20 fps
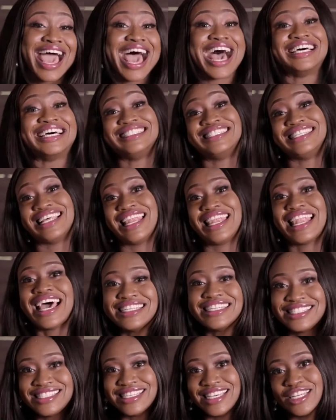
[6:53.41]
and
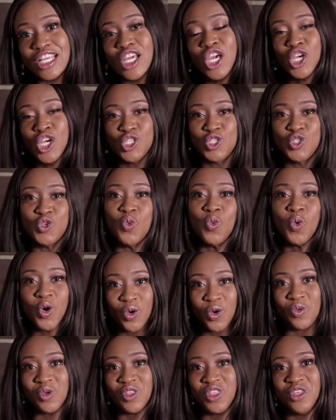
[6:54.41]
delighted to
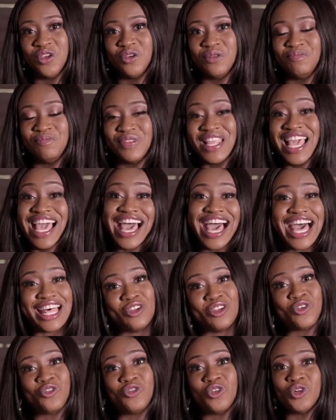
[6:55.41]
work with you. I
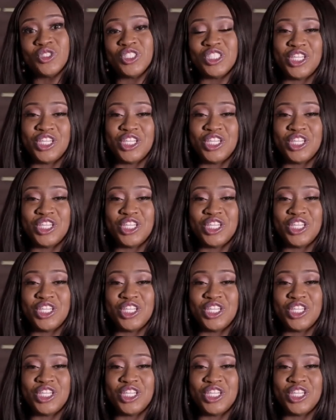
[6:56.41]
look forward to